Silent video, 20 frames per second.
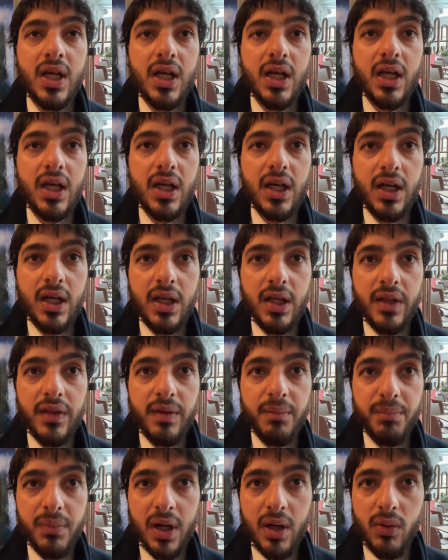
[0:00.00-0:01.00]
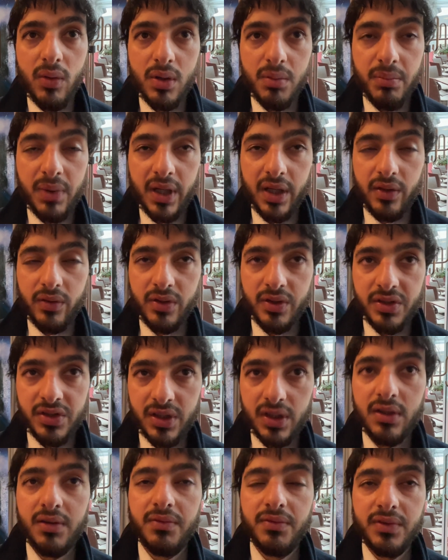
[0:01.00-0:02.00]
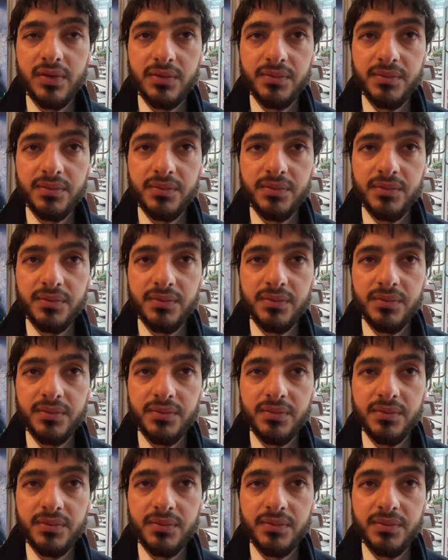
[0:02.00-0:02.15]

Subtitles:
the power by themselves?